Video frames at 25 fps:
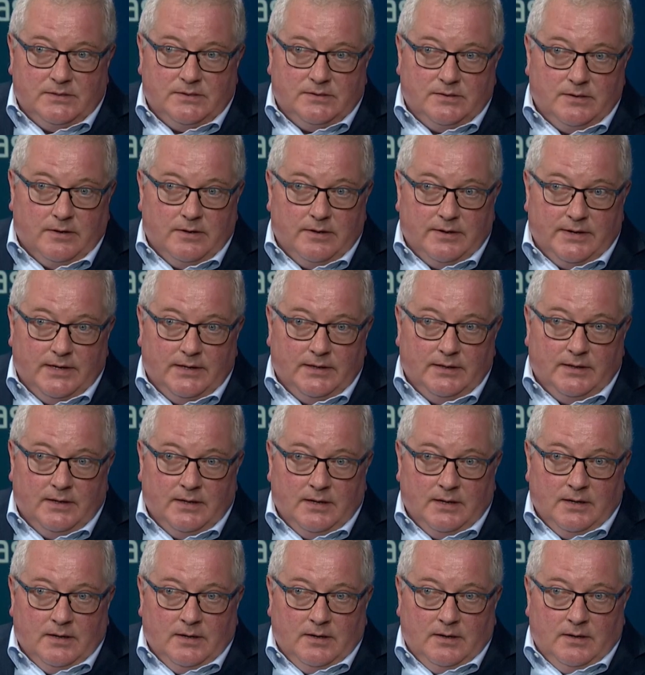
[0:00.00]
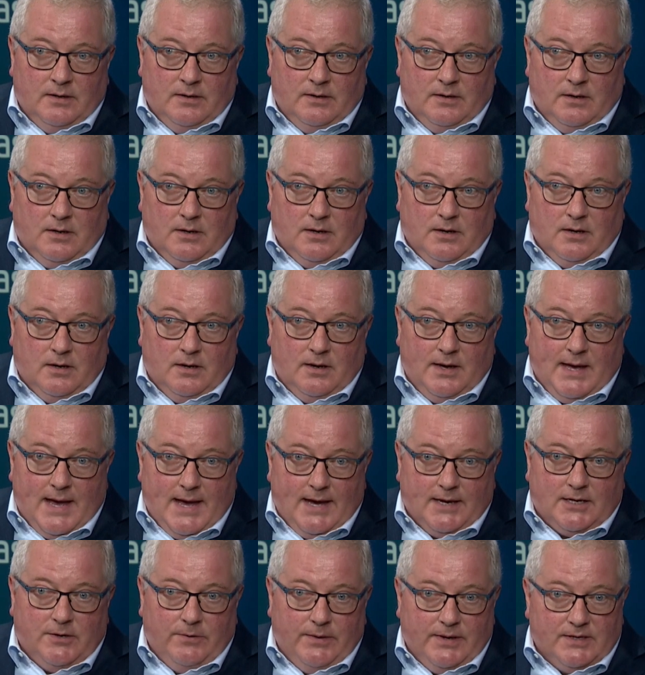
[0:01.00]
starting
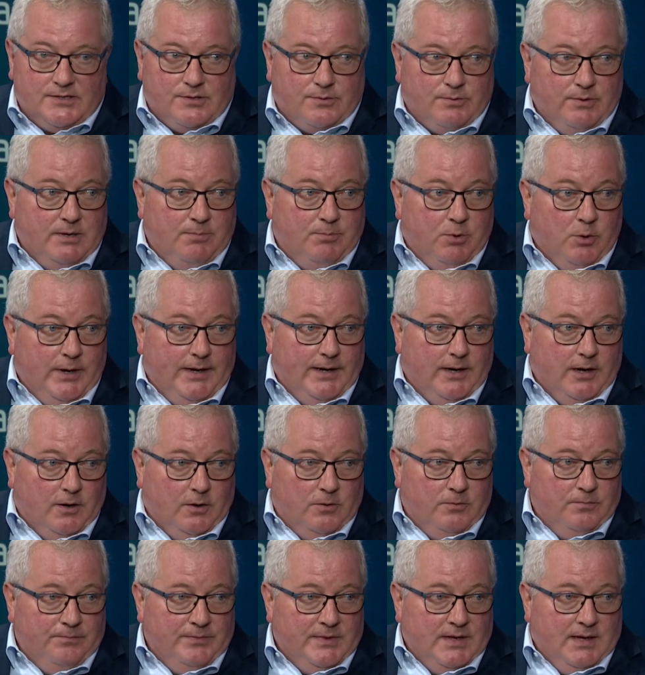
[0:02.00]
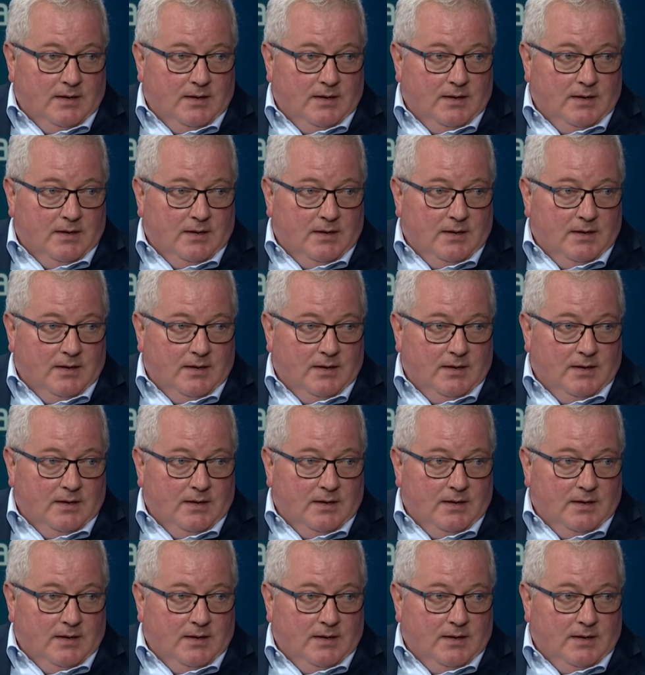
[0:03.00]
Acurx 3.0.